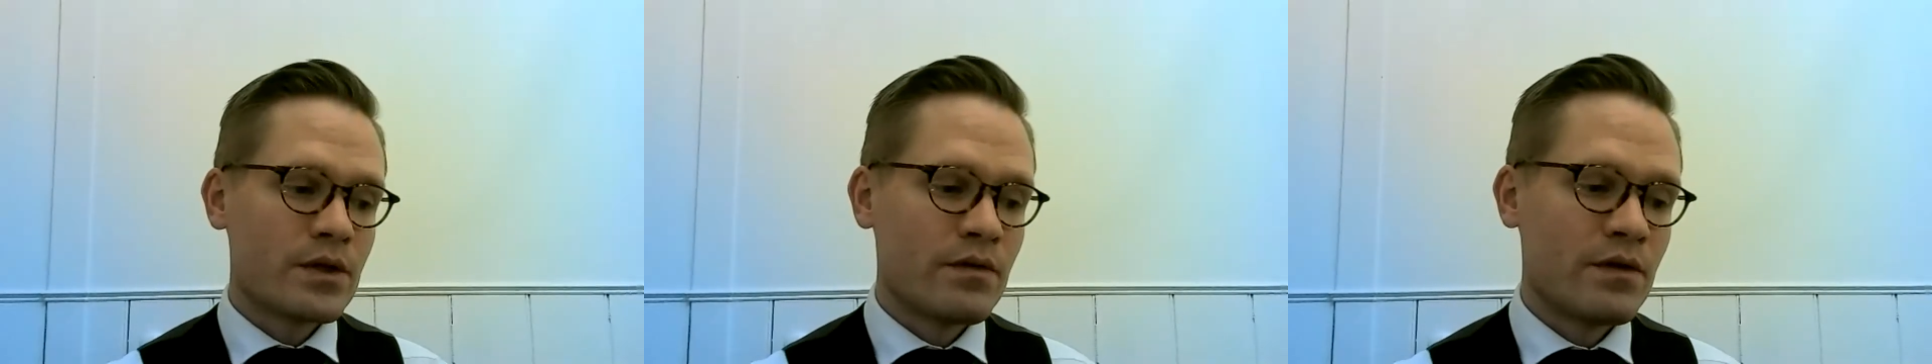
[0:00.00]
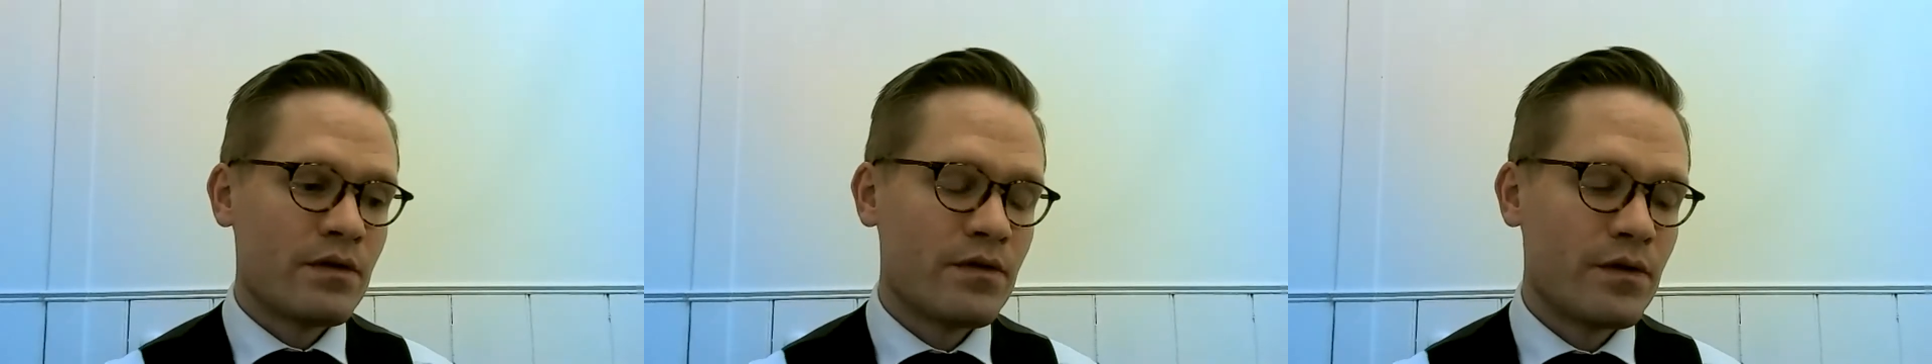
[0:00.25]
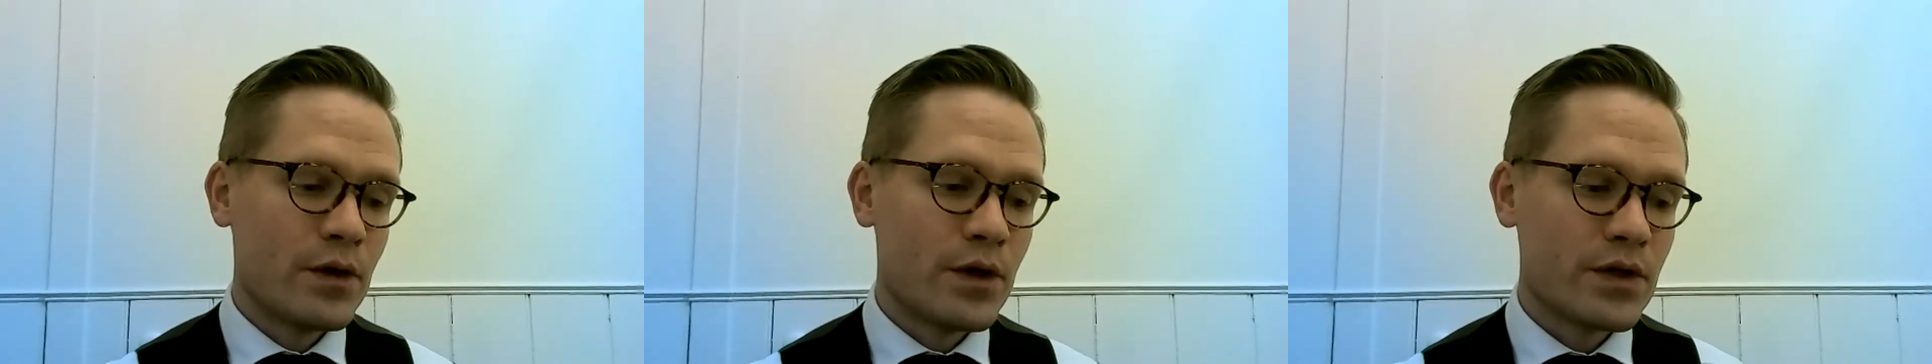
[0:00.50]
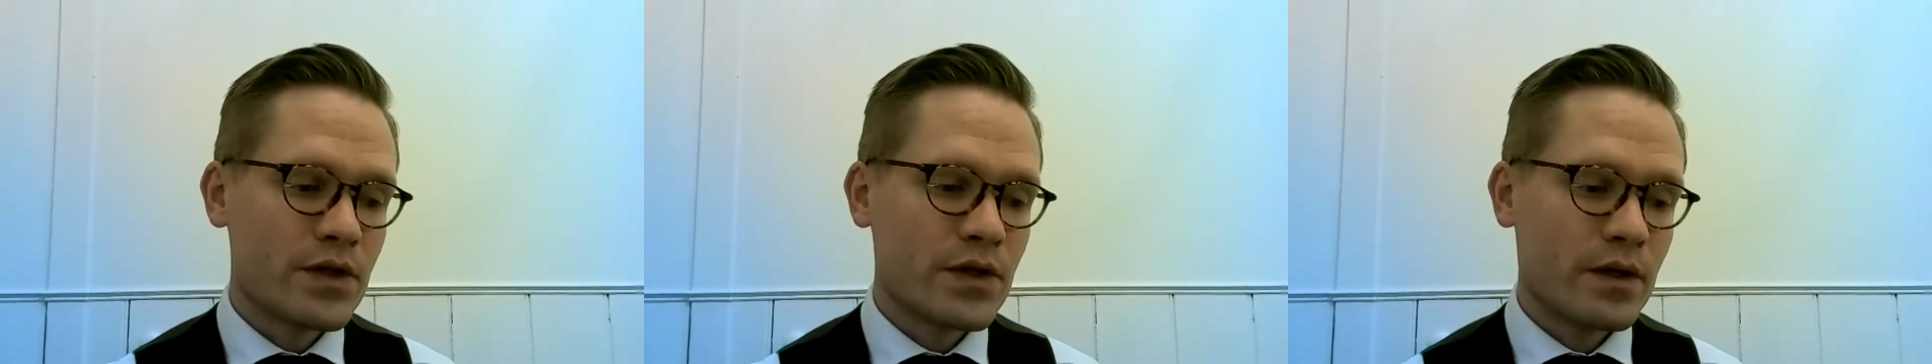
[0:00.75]
sort of a
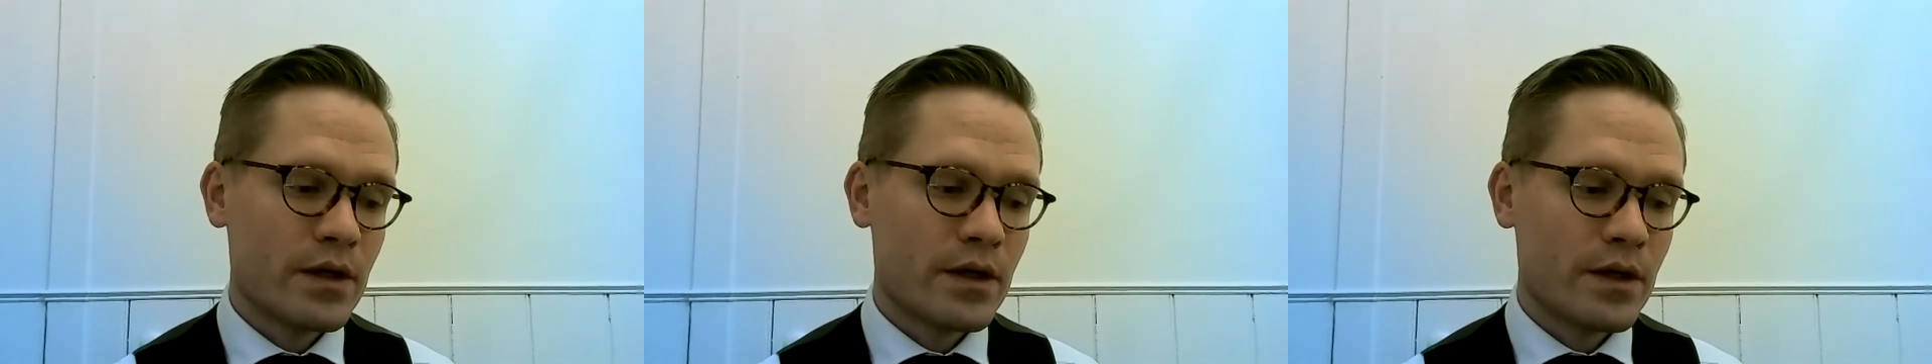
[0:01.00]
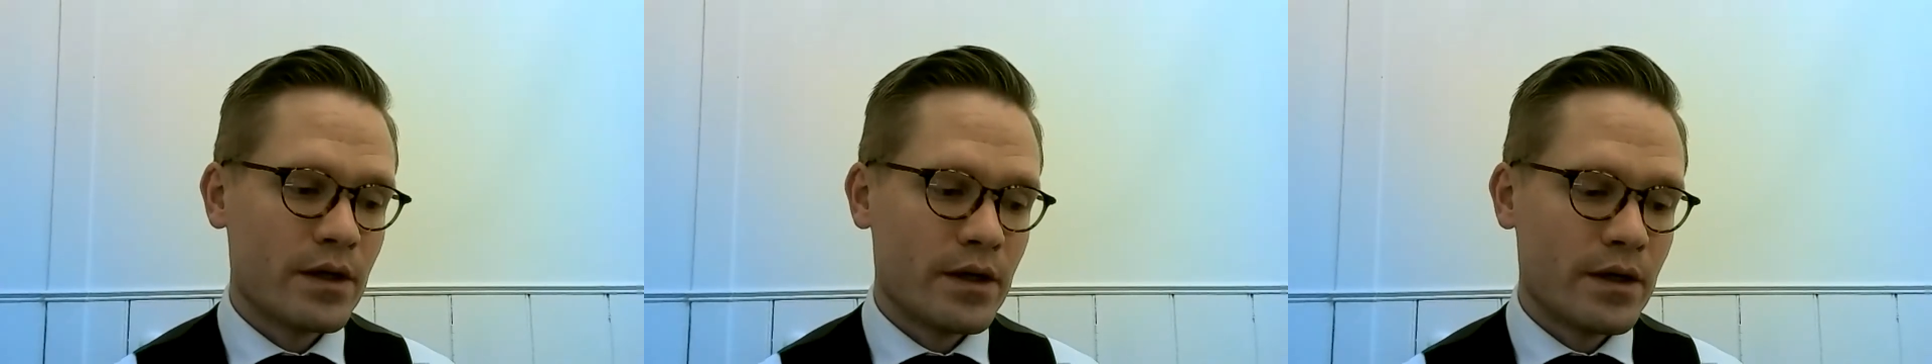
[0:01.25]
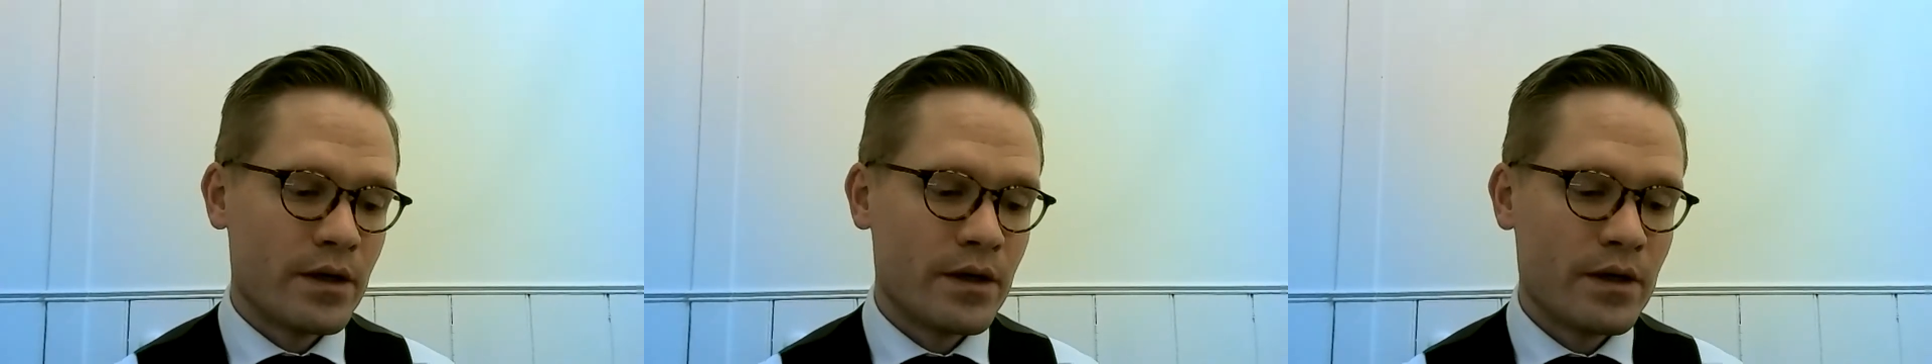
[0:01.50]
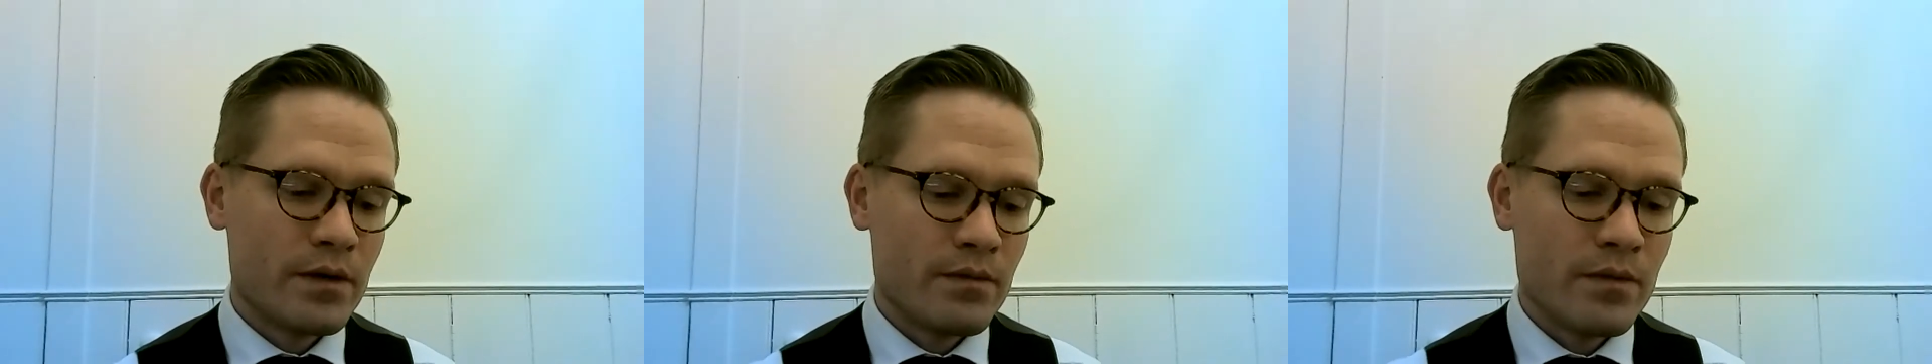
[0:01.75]
first
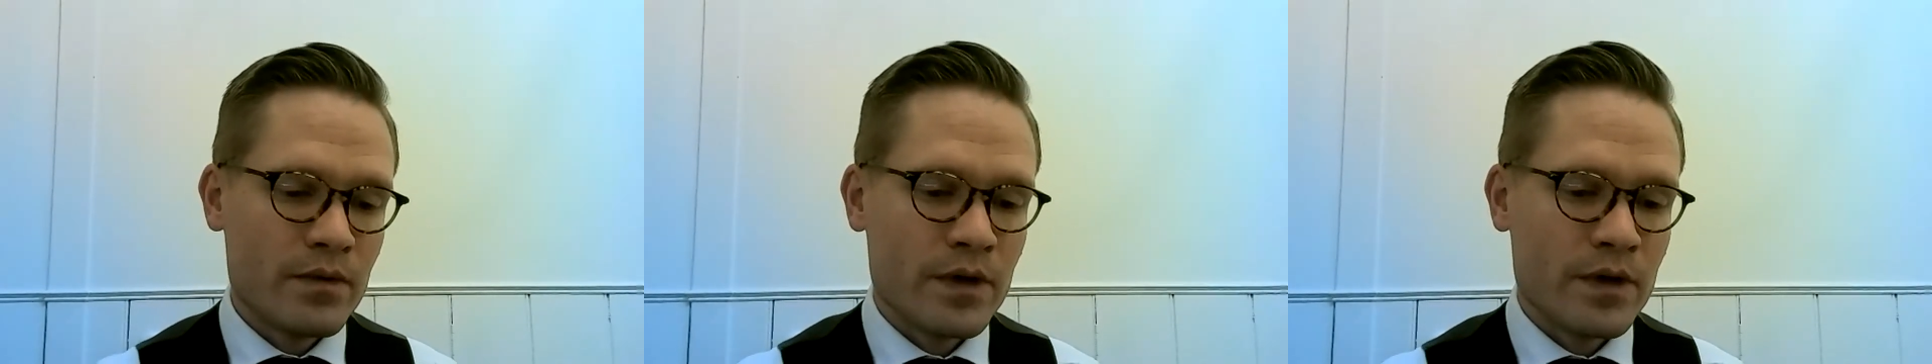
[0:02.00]
uh,